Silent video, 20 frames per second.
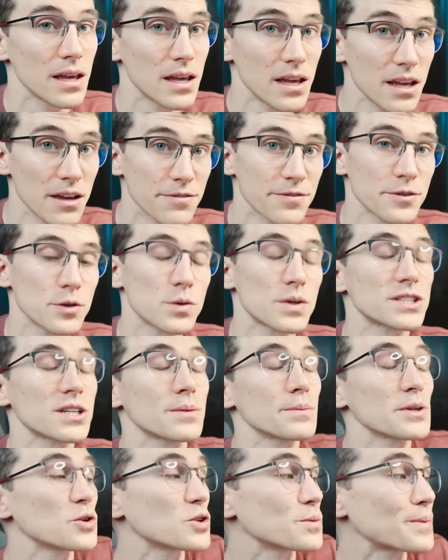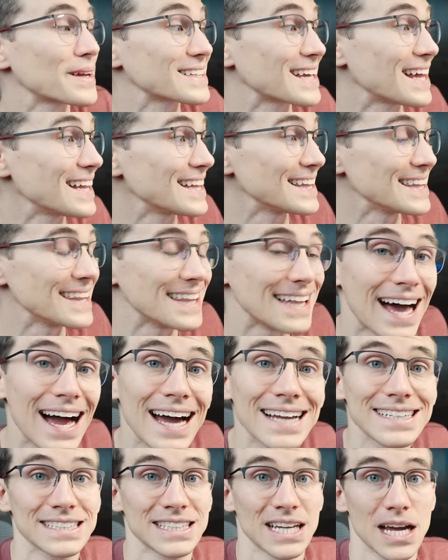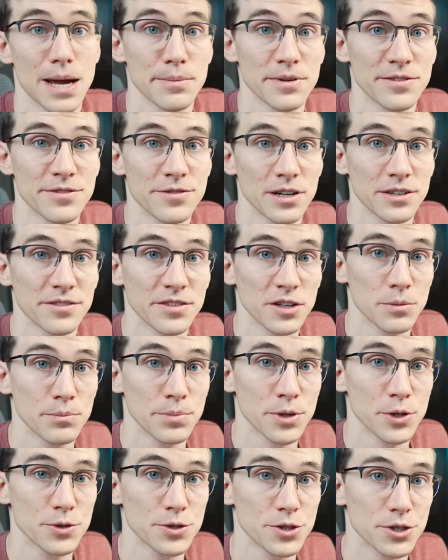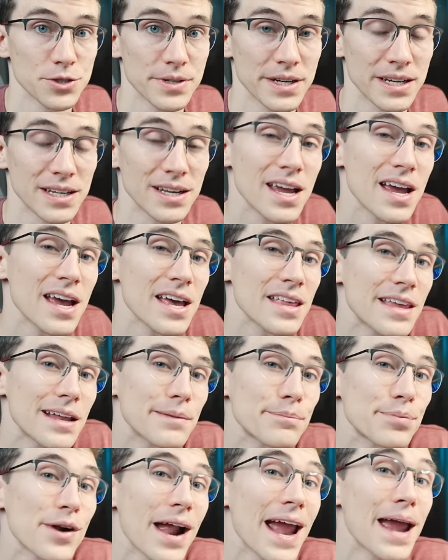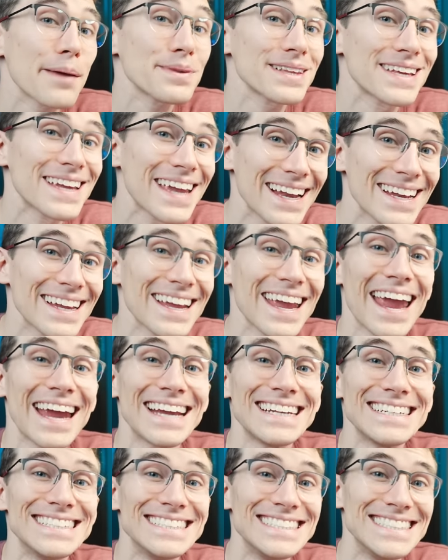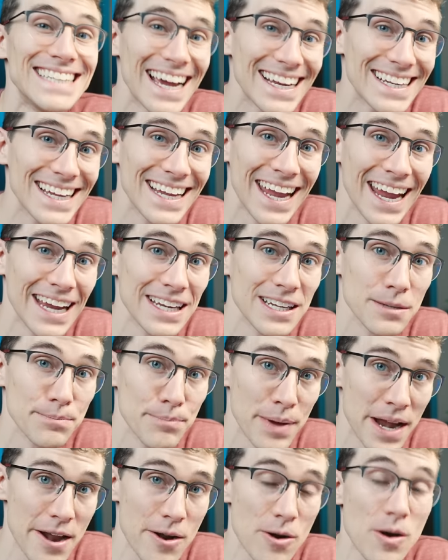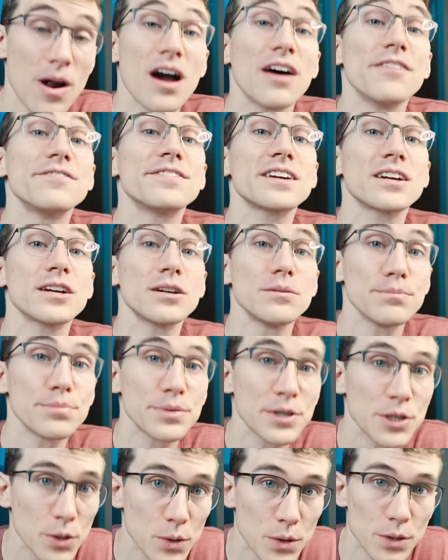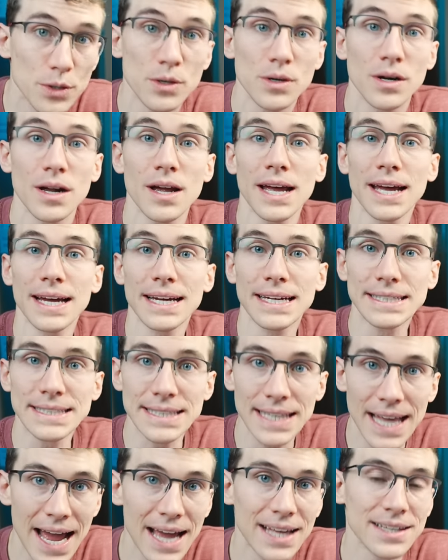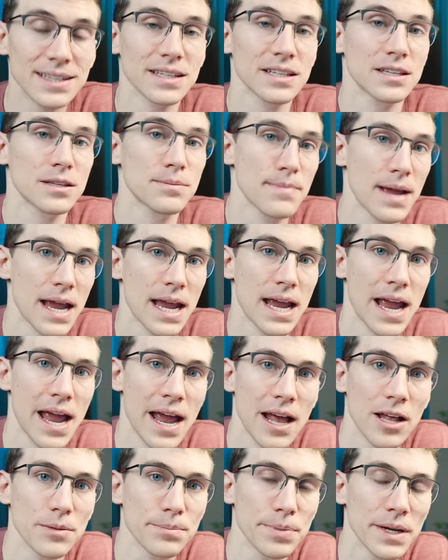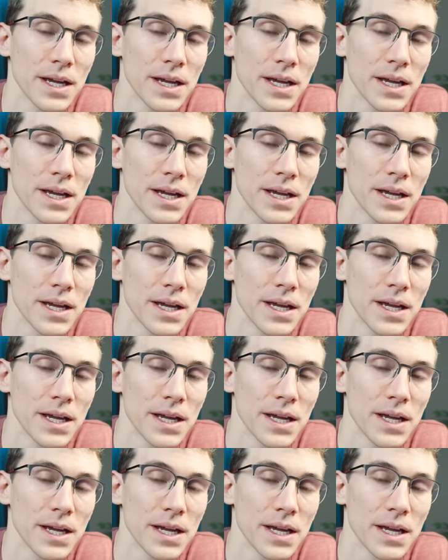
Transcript: If you are somebody who spends a lot of time in front of a computer screen, then perhaps getting a dedicated pair of computer glasses may help.